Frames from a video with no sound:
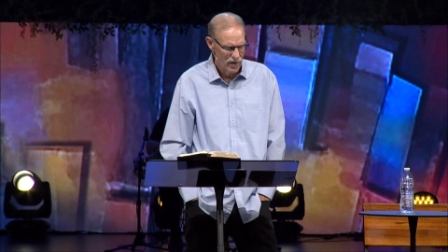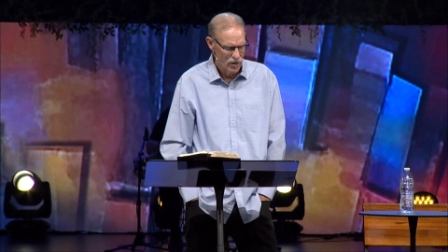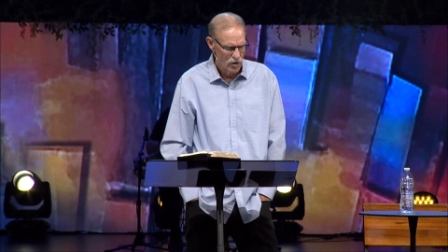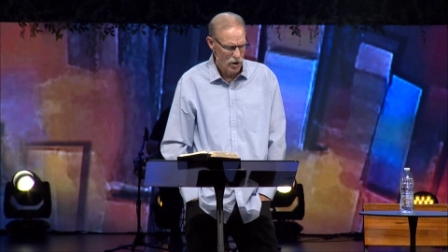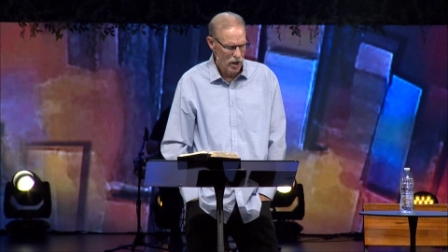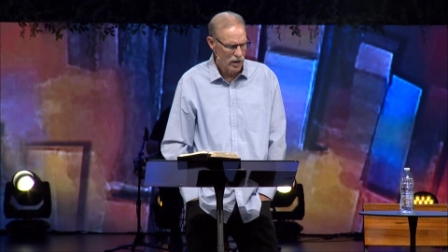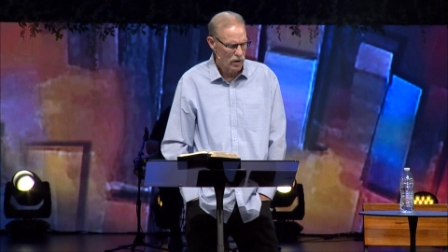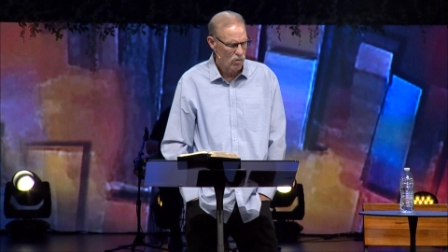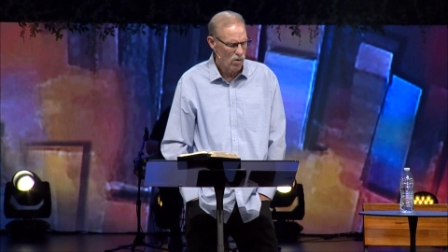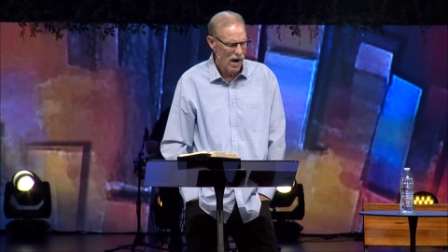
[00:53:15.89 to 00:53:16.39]

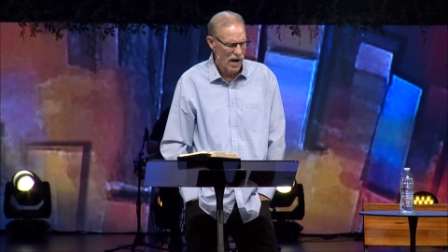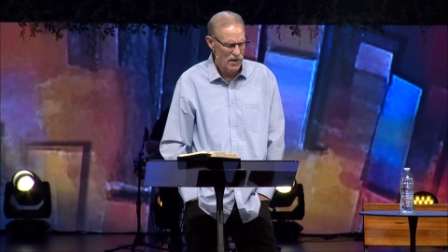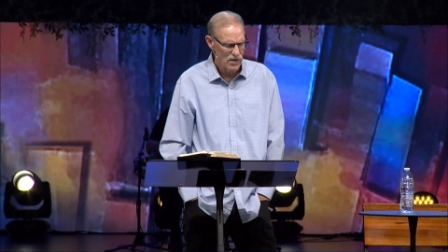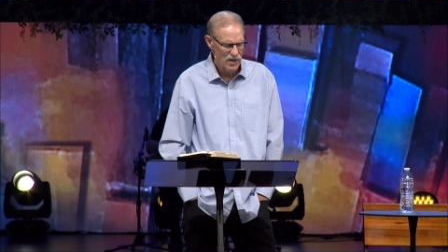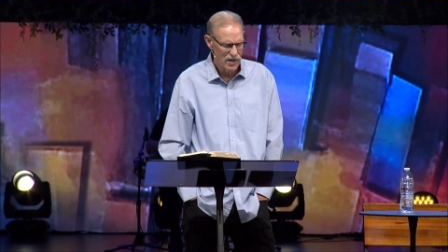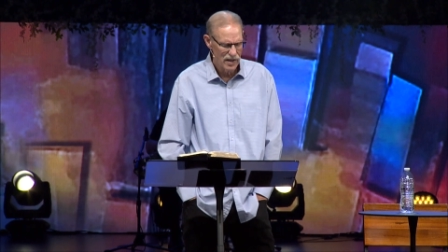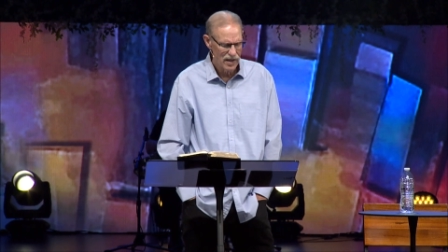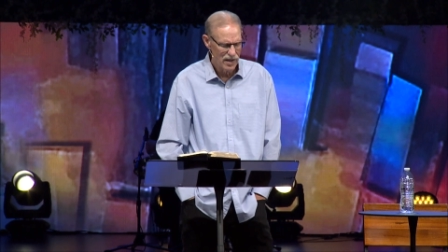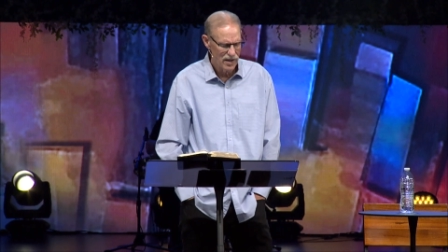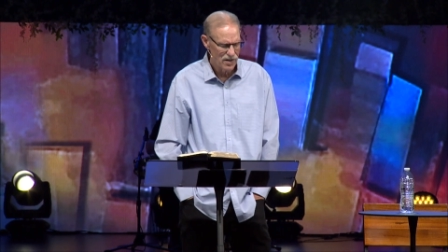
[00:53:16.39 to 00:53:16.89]

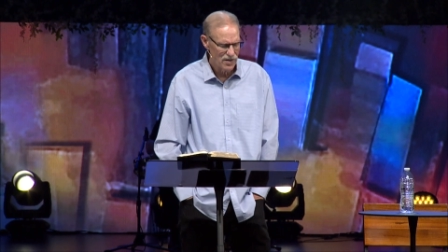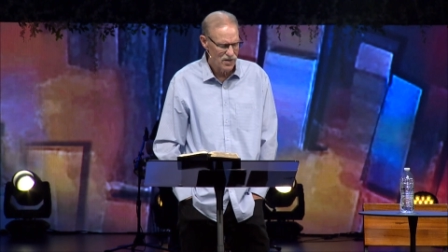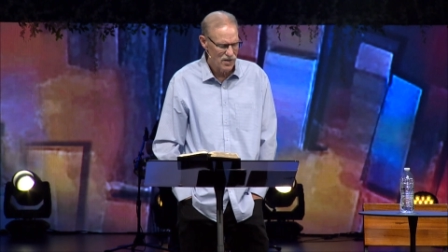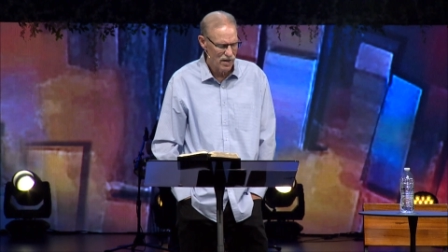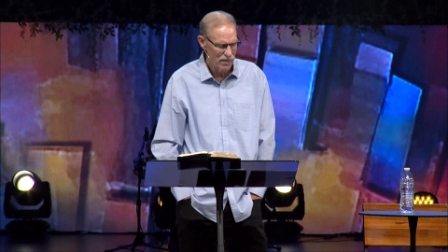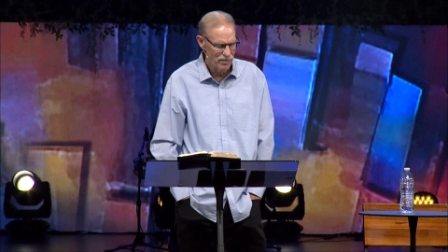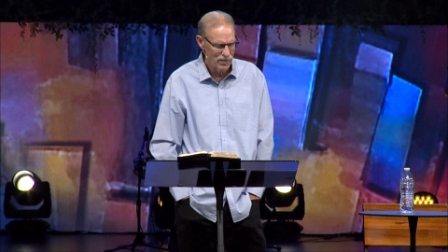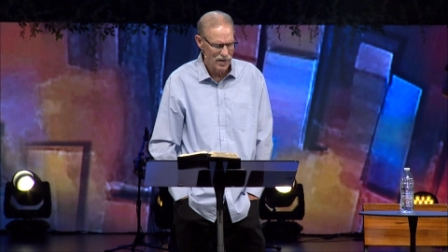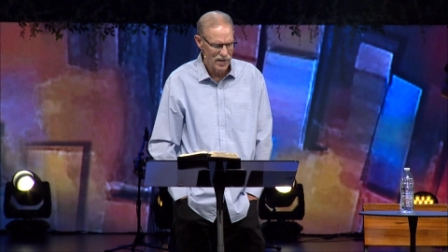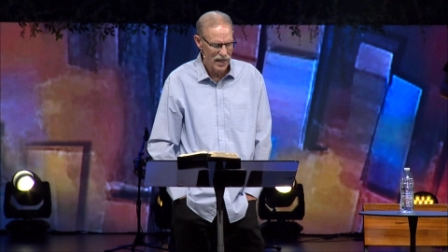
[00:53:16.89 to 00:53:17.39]
Generosity is
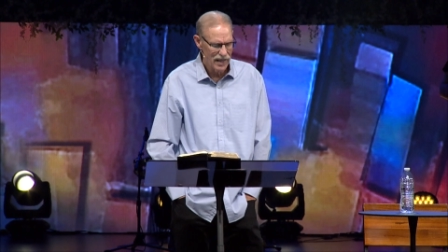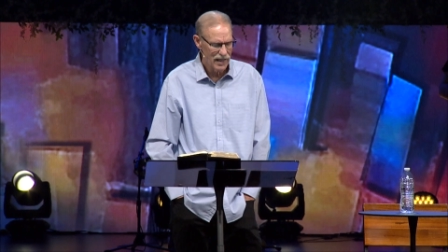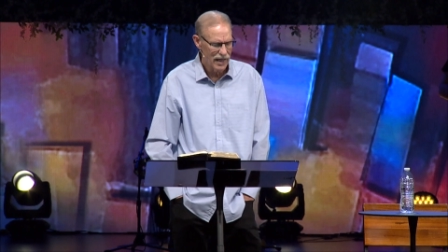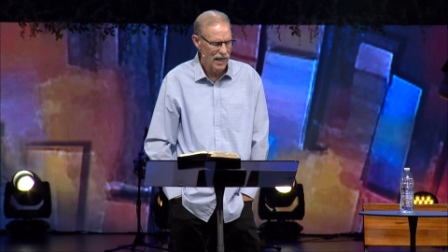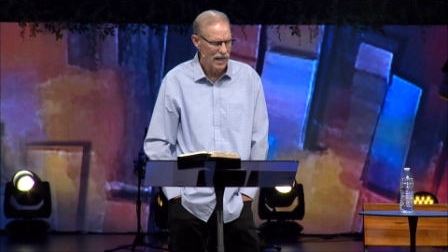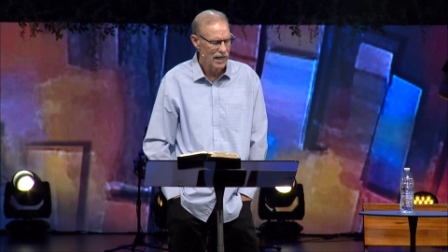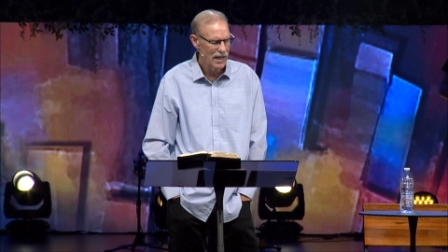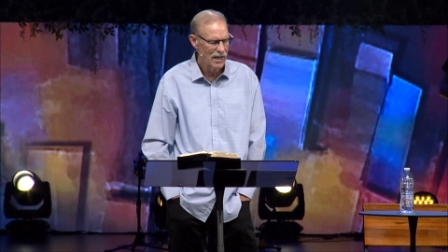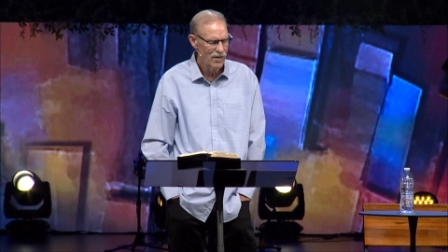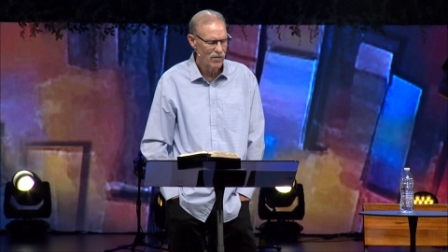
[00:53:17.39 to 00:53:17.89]
something they
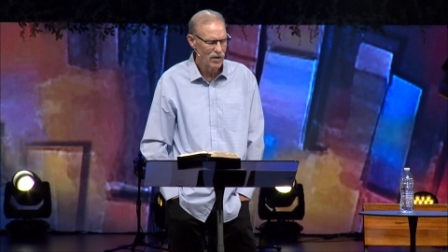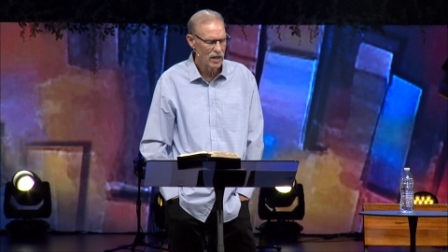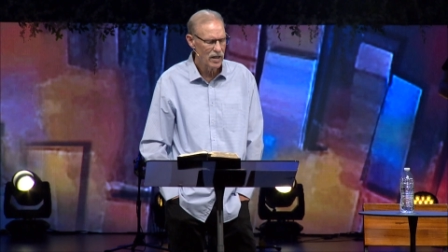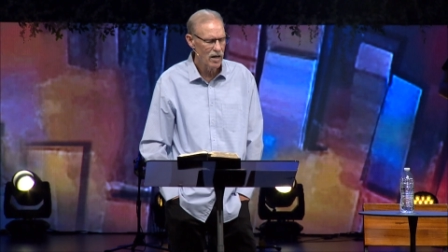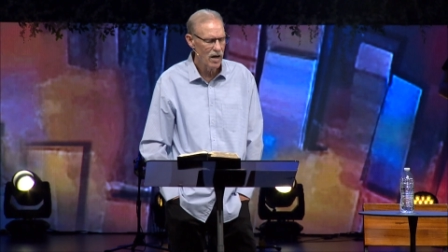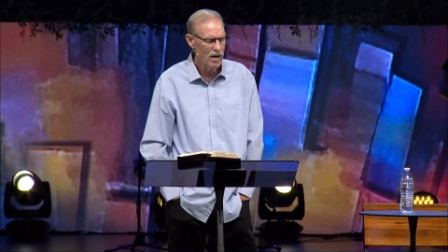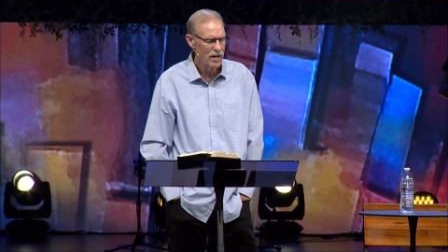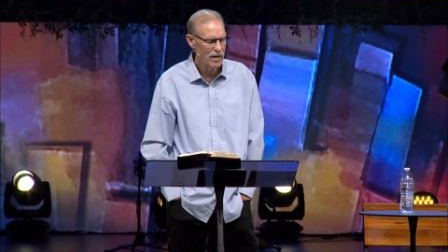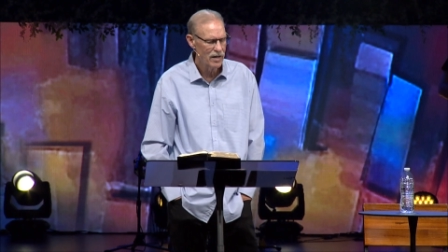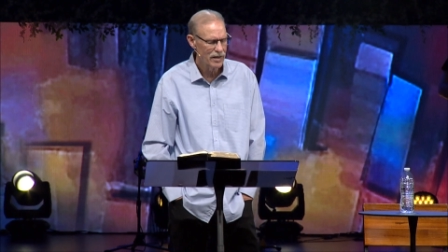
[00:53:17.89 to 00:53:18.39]
can't even
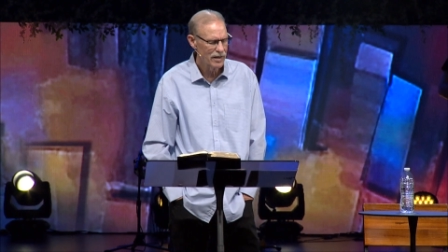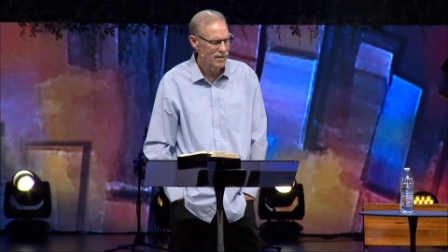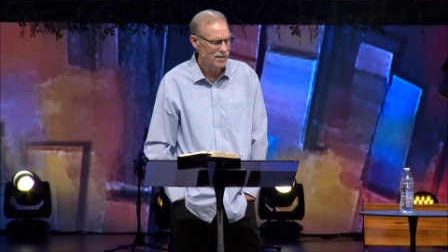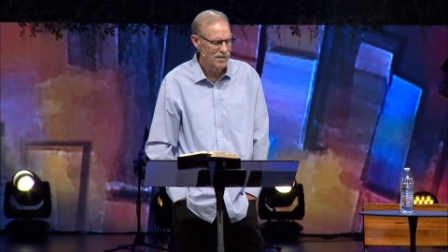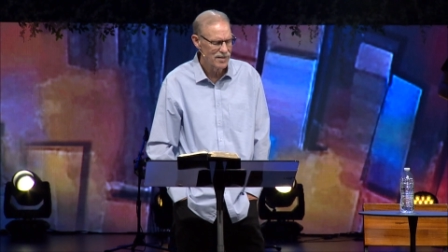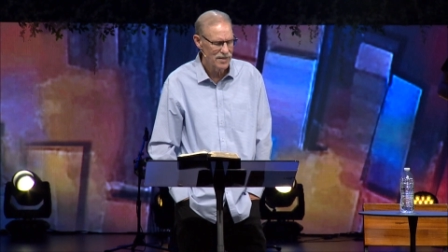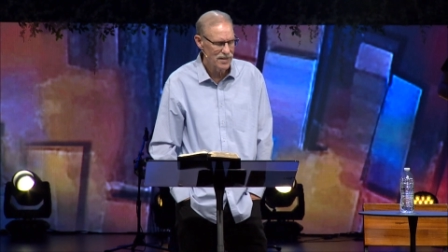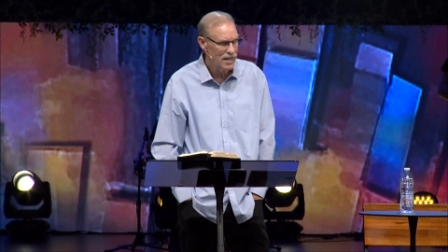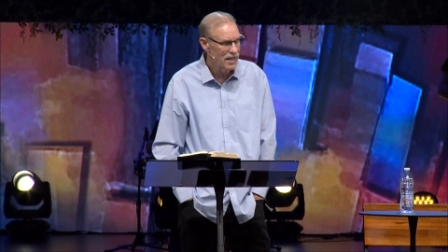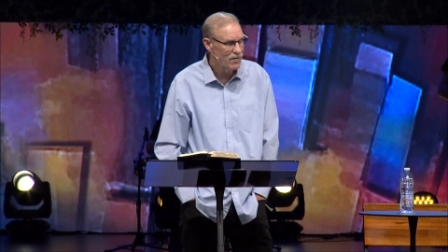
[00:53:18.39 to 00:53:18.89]
con-
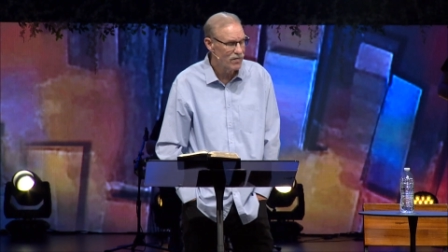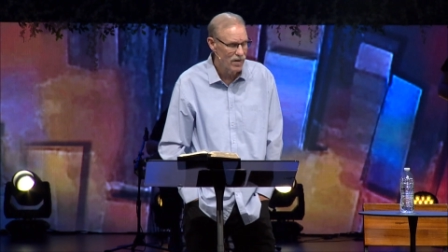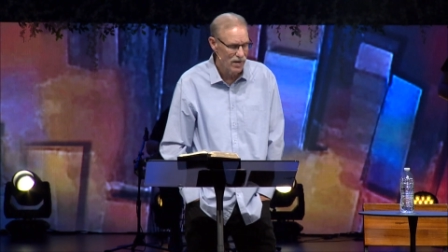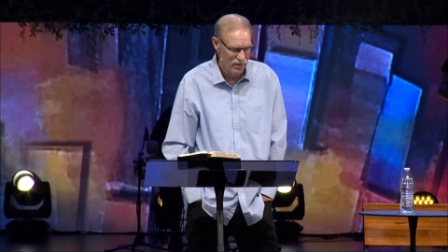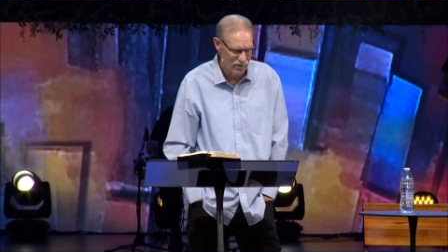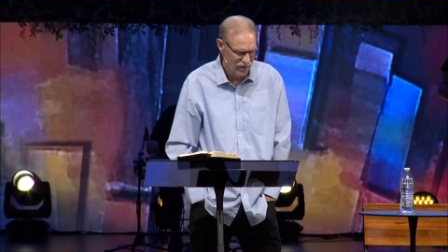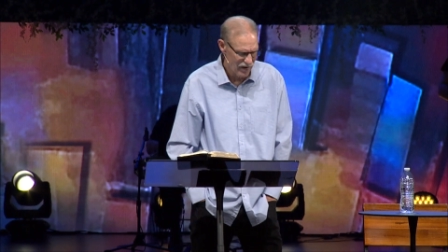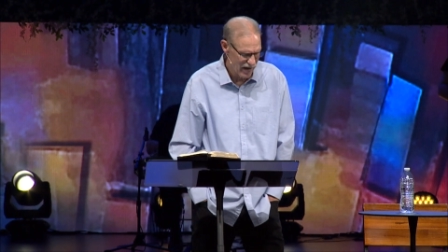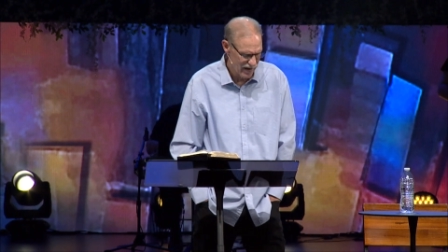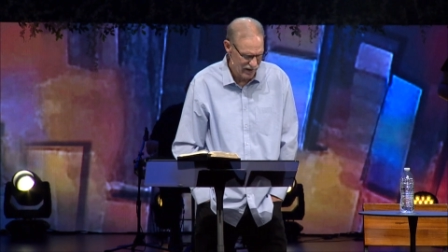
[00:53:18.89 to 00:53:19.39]
conceive
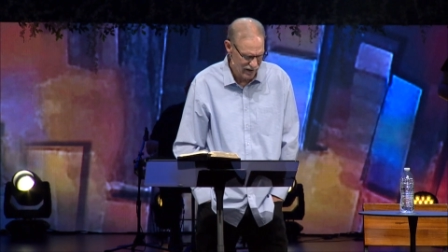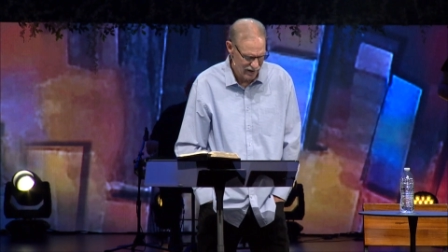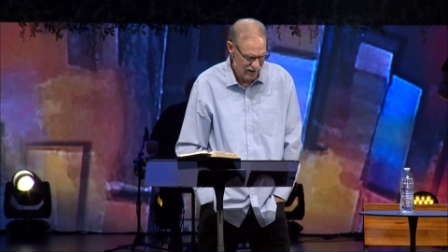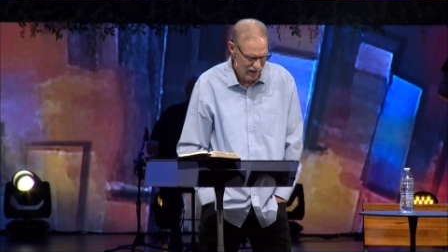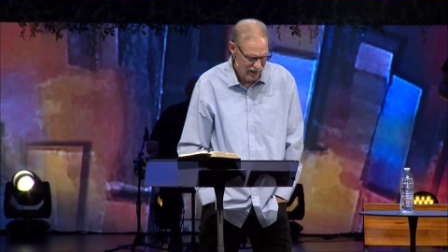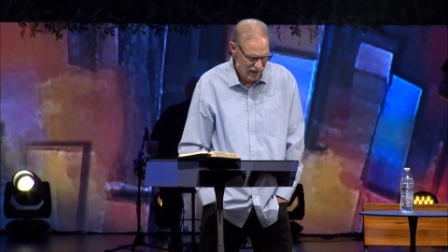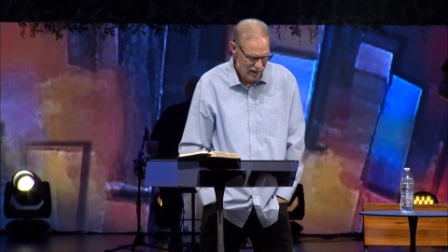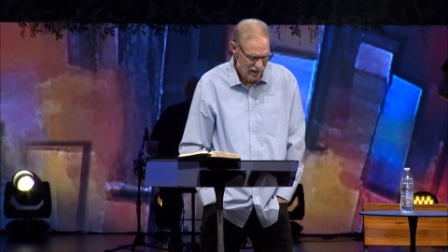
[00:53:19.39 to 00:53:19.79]
of, Father